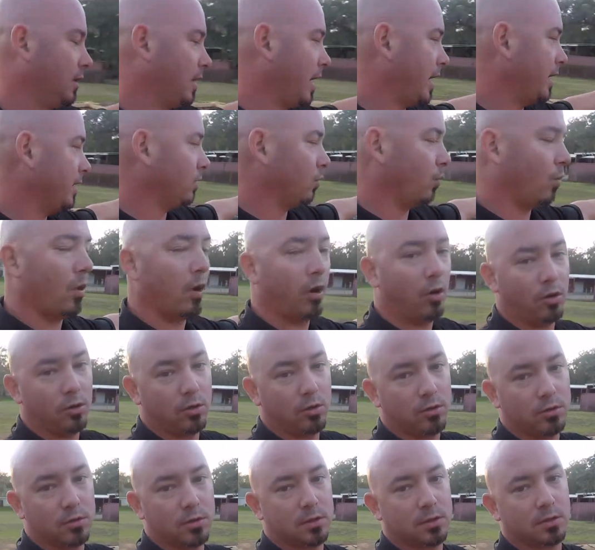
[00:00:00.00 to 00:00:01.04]
and the
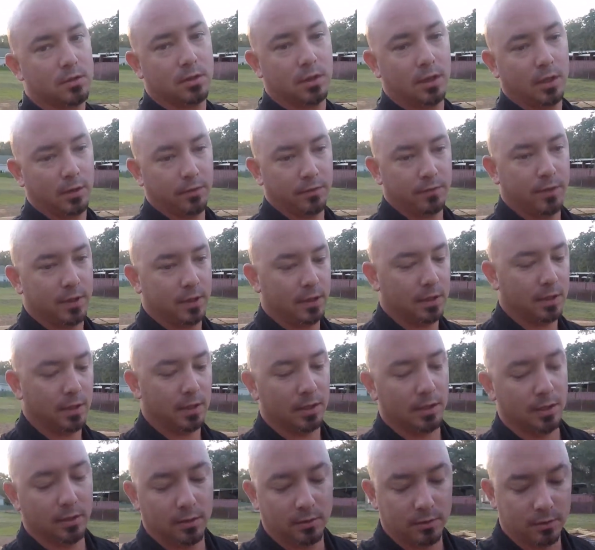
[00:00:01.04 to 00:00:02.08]
walls of the
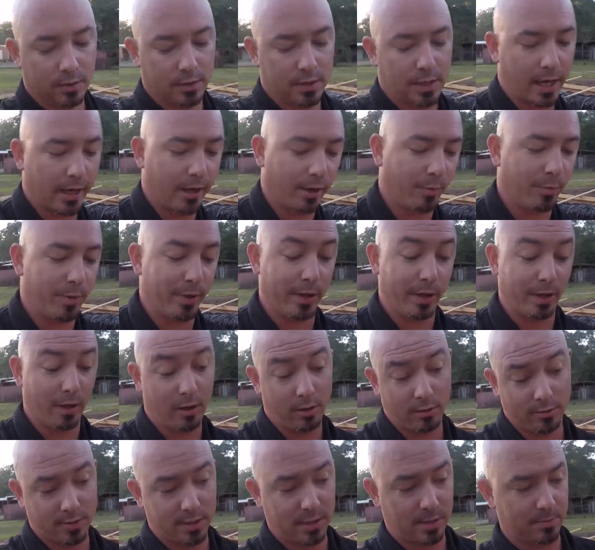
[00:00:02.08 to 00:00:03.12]
dyno pit
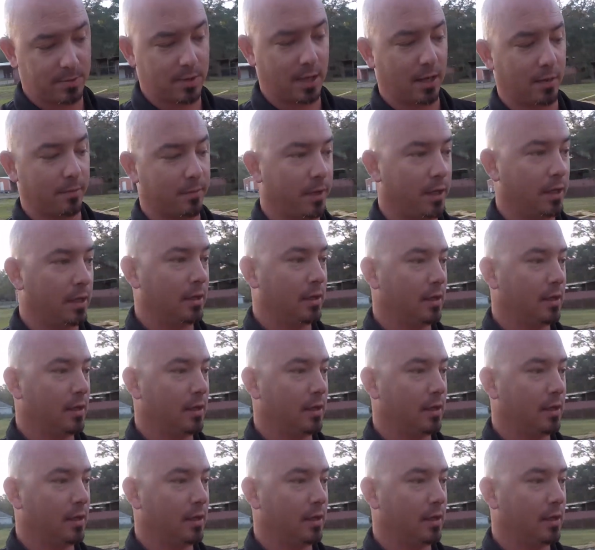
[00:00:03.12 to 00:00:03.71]
all at the same time.